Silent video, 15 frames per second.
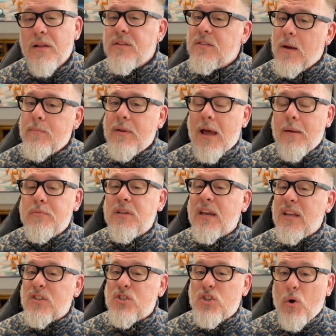And sometimes it
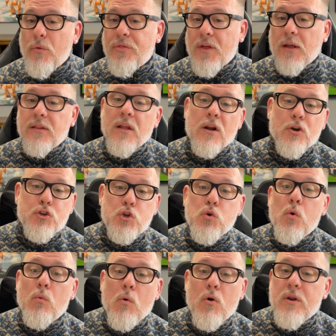gets so thick that our
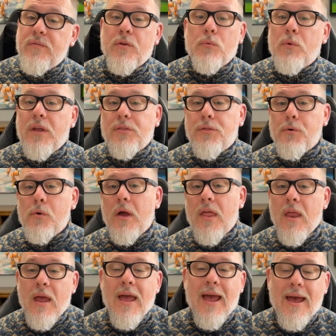tool won't even read through
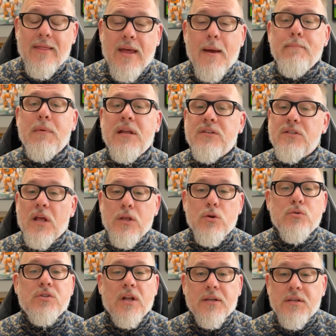it, and that means they
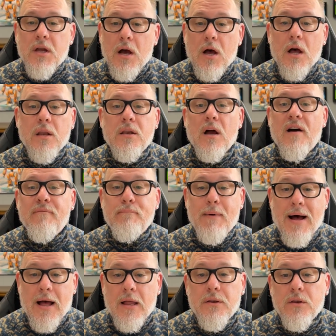used a ton of
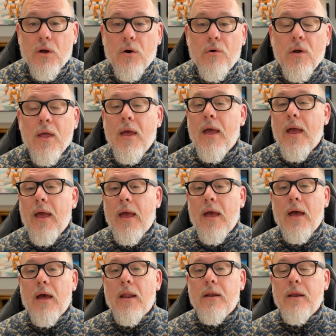Bondo,
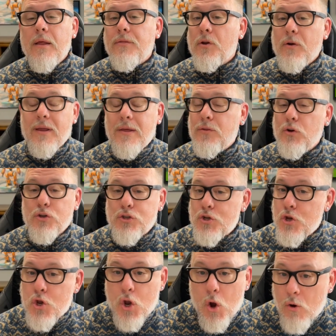and there either is
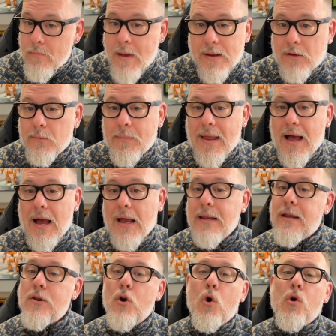no metal
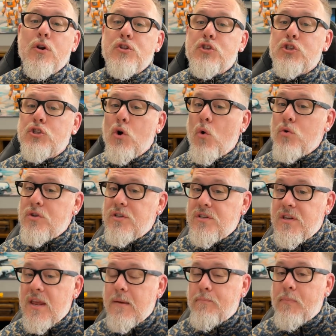behind it or it's so
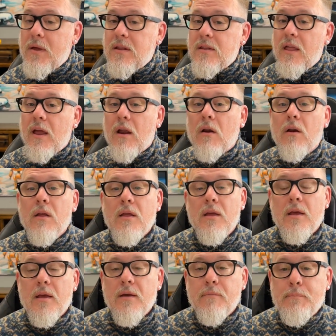deep in there
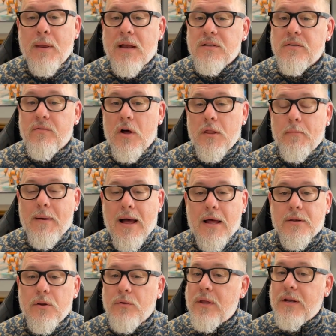because of all the
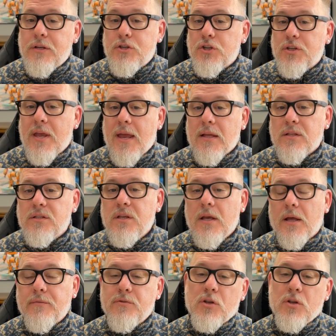Bondo that it just can't see it.